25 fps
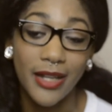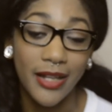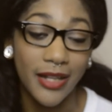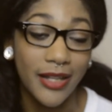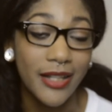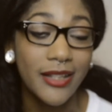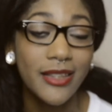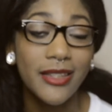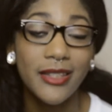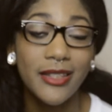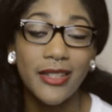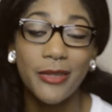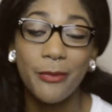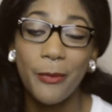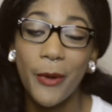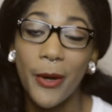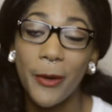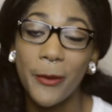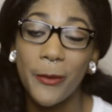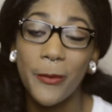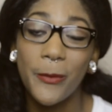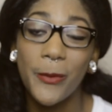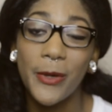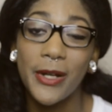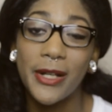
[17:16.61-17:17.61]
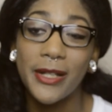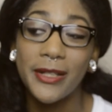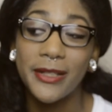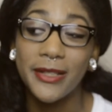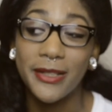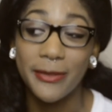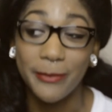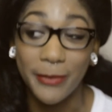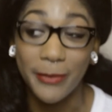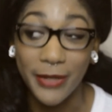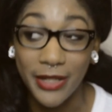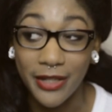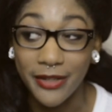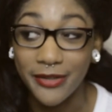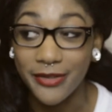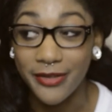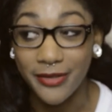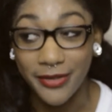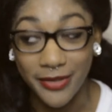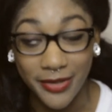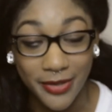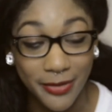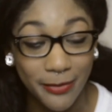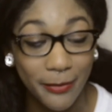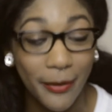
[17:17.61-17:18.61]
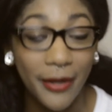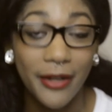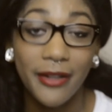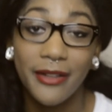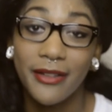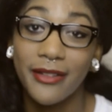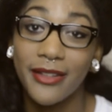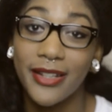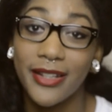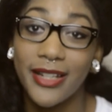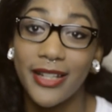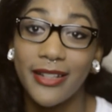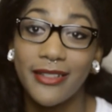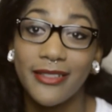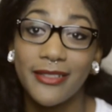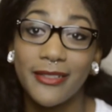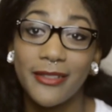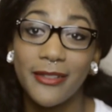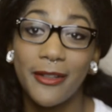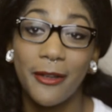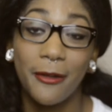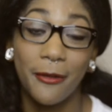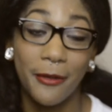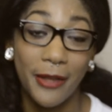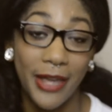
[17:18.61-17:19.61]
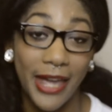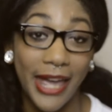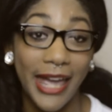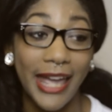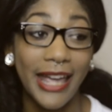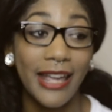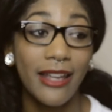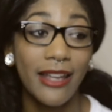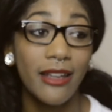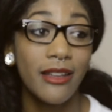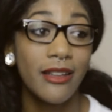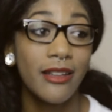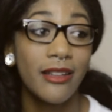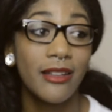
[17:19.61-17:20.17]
I get the sparkle ones because they're sparkly, okay?